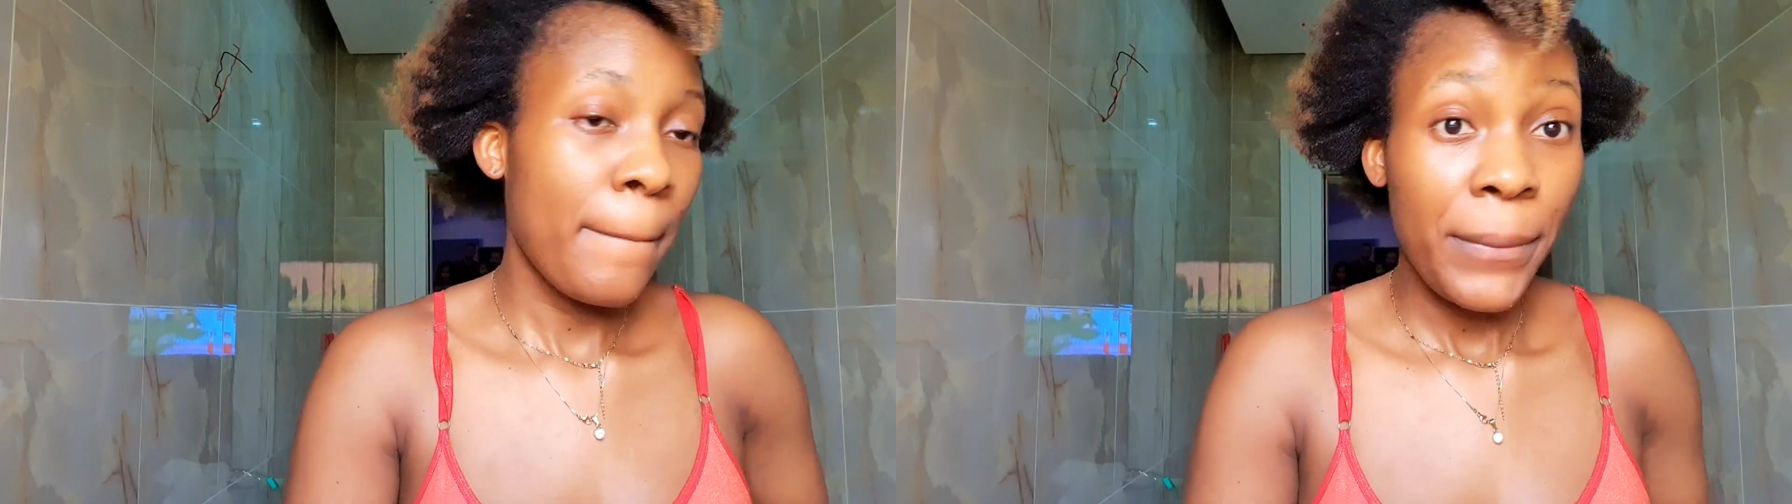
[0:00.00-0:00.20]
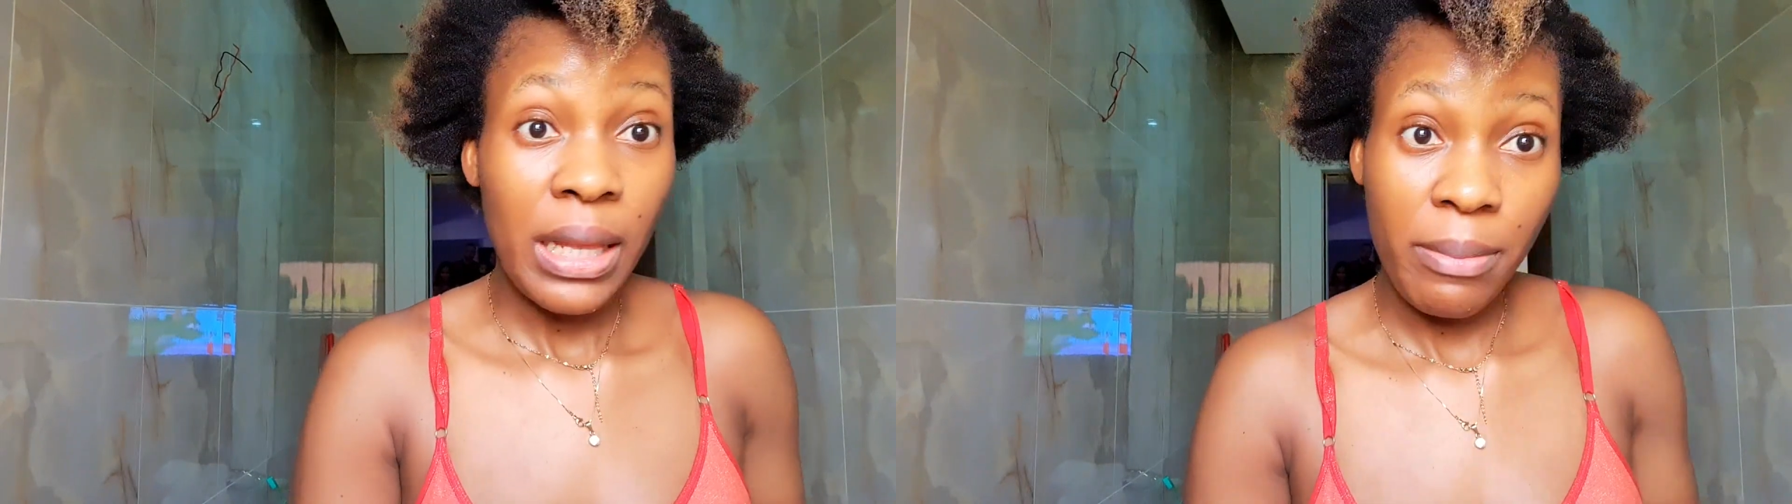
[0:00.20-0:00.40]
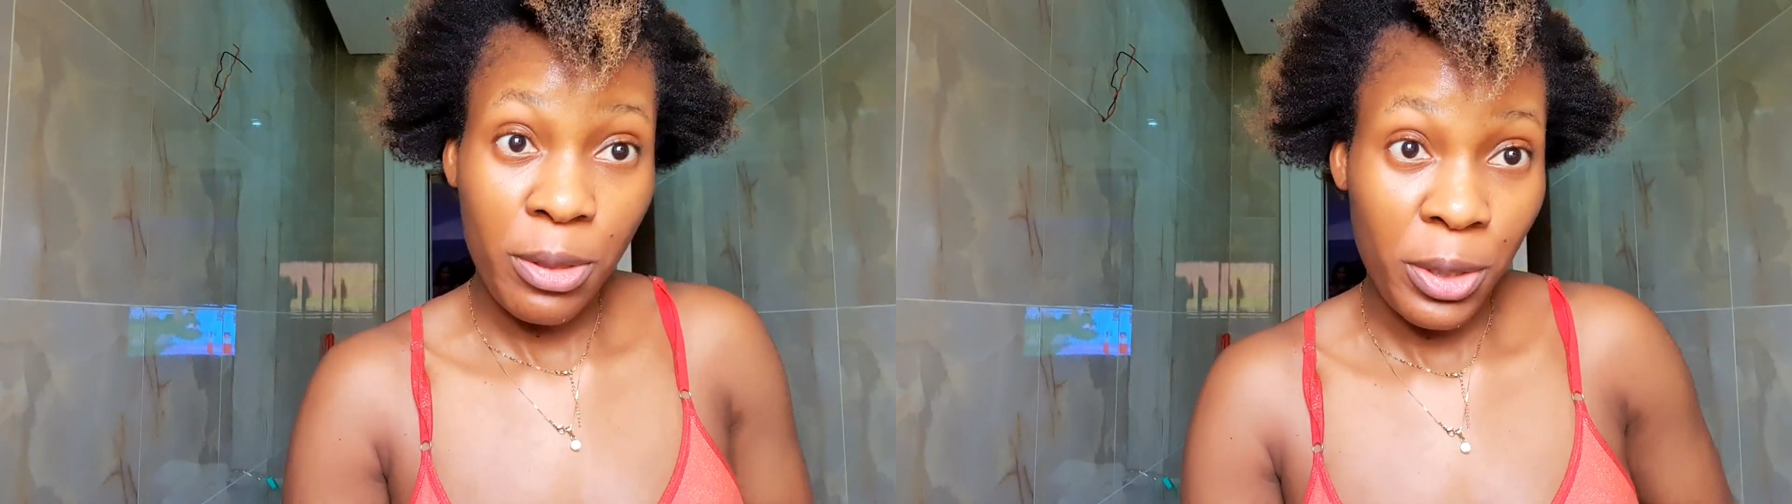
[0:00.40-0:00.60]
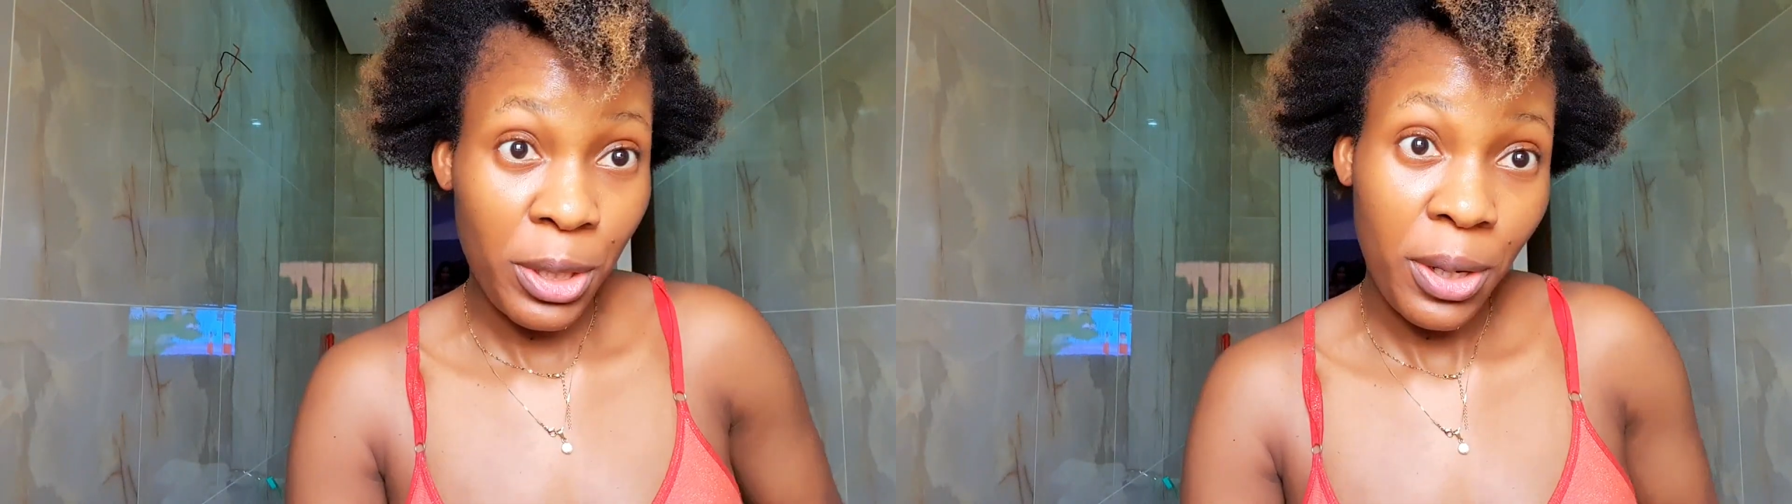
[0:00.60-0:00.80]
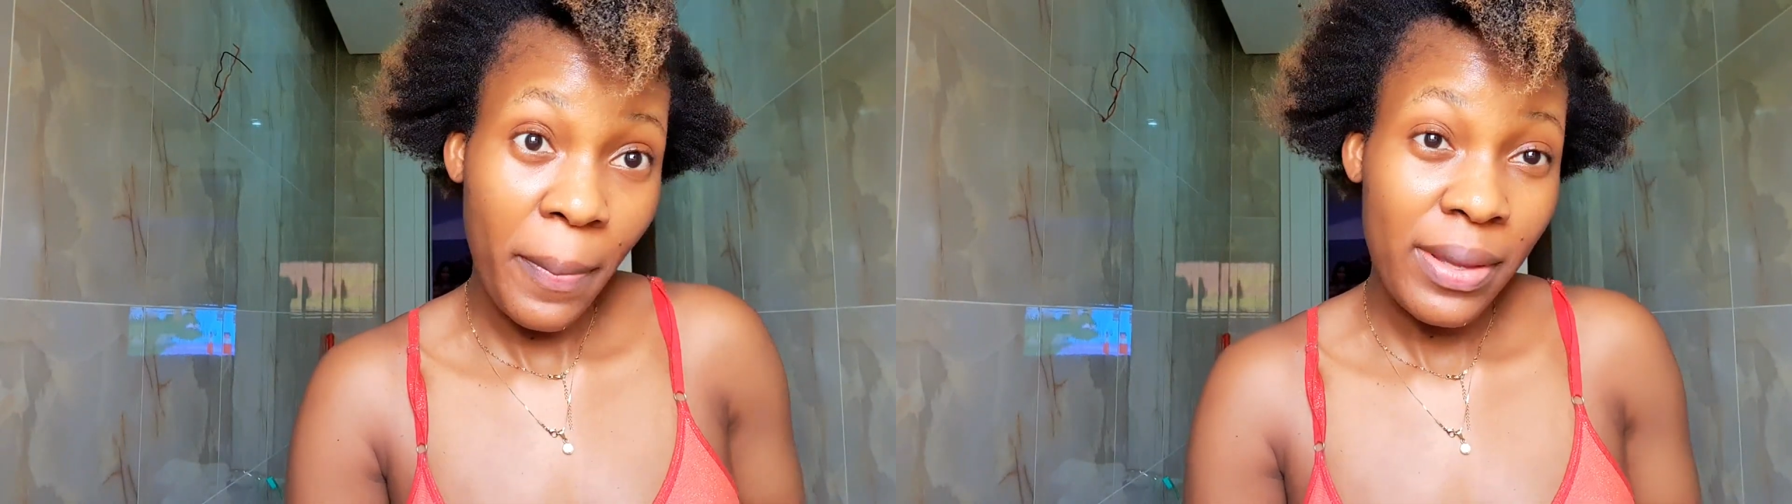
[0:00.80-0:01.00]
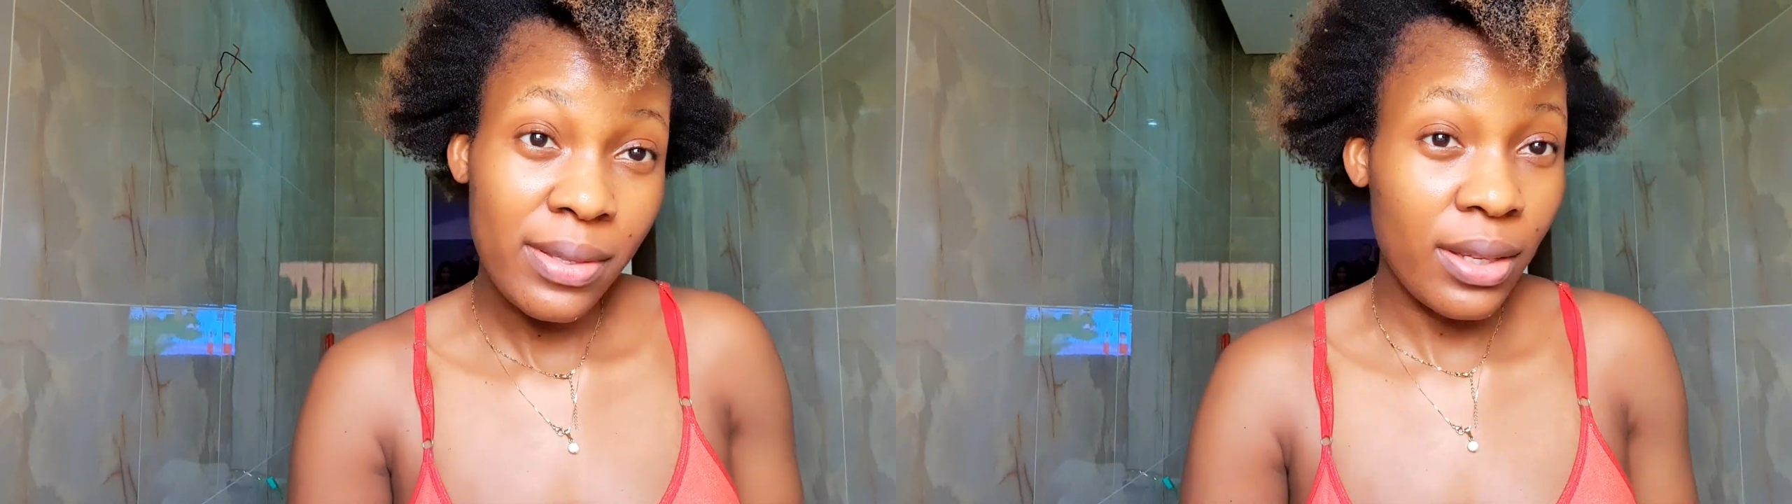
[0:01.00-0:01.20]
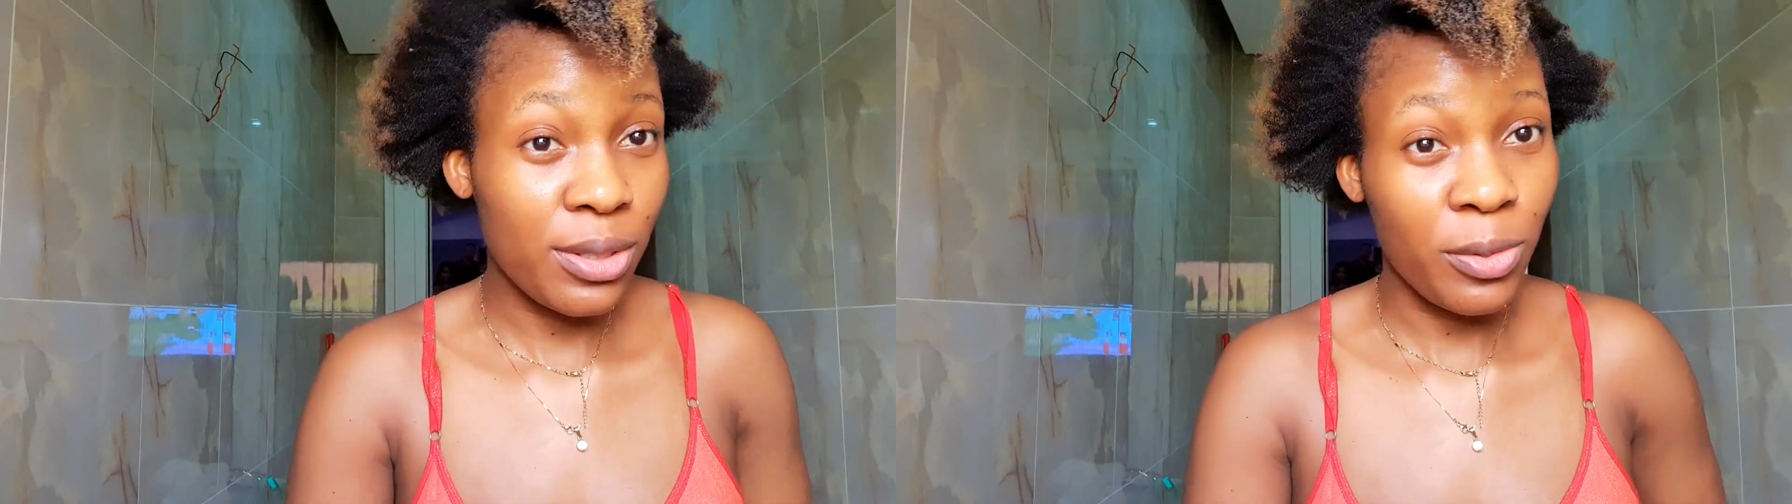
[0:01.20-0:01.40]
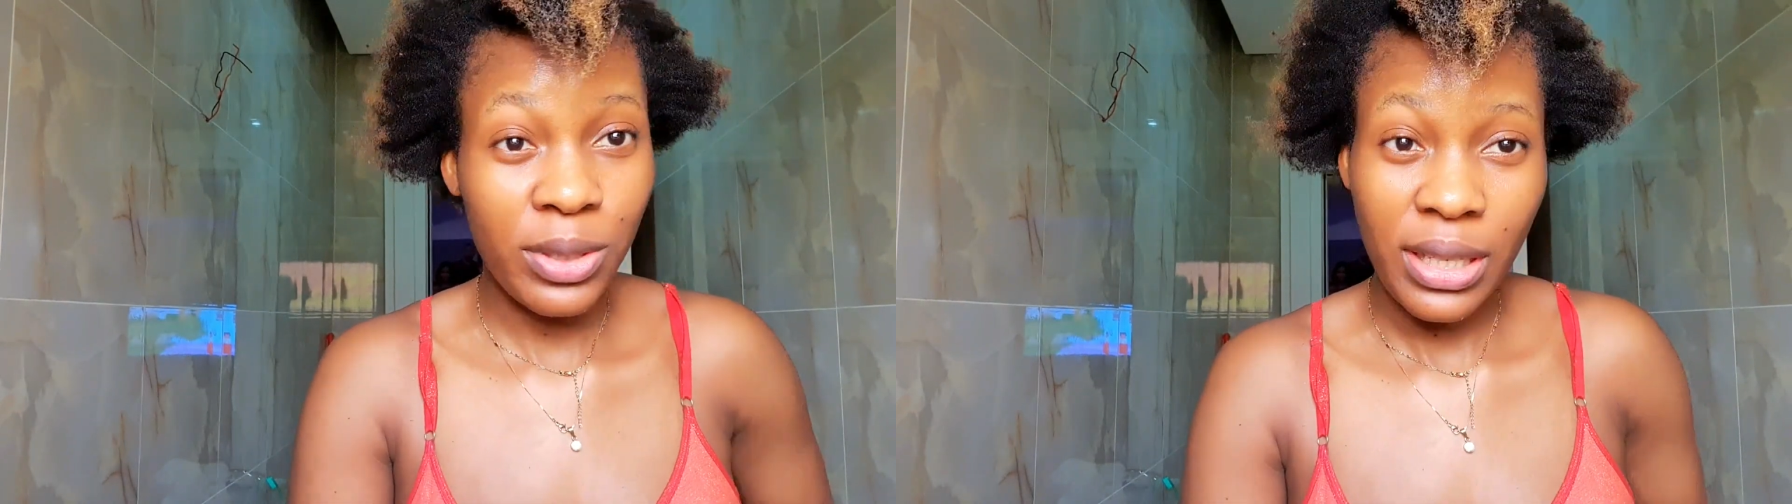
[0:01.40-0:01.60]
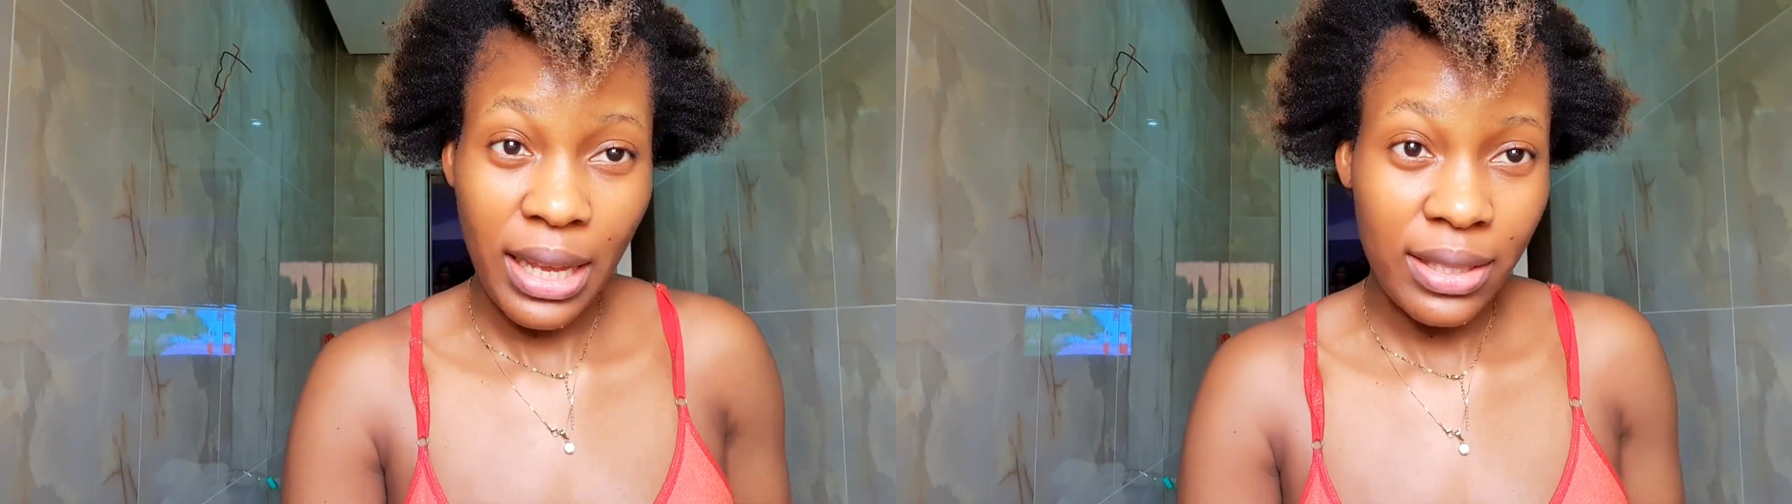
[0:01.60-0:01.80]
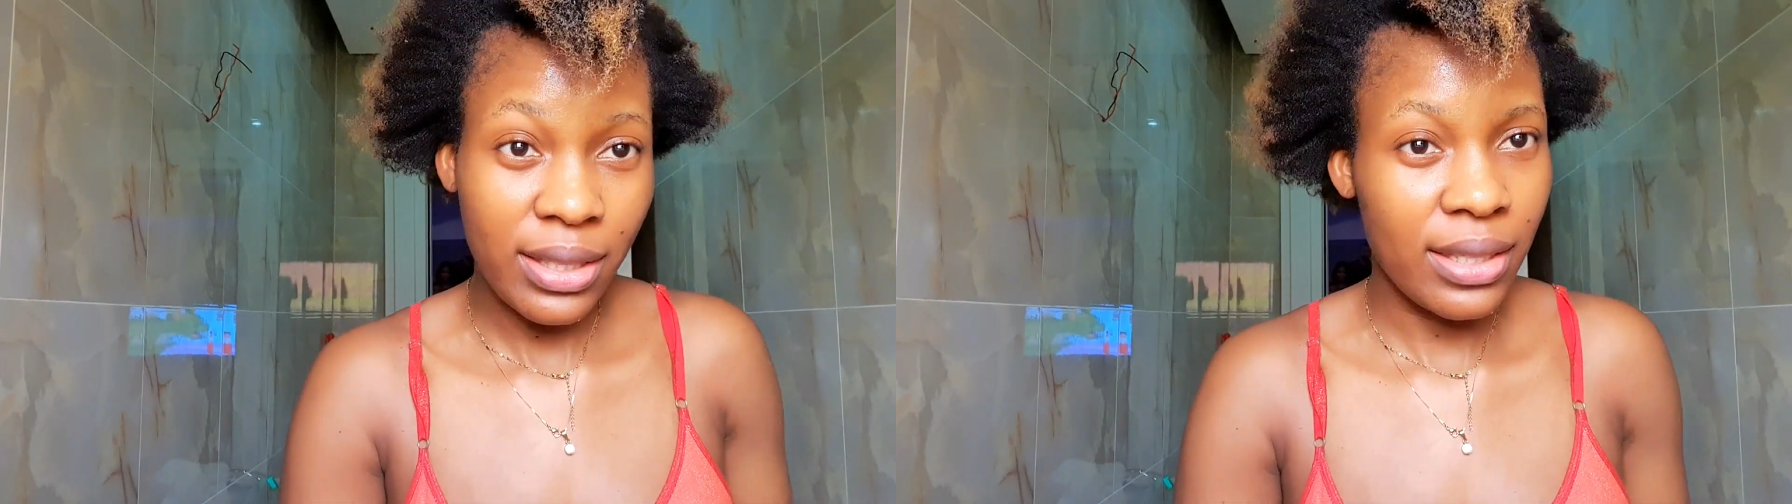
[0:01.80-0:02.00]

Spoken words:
Let me know in the comment section what you guys think.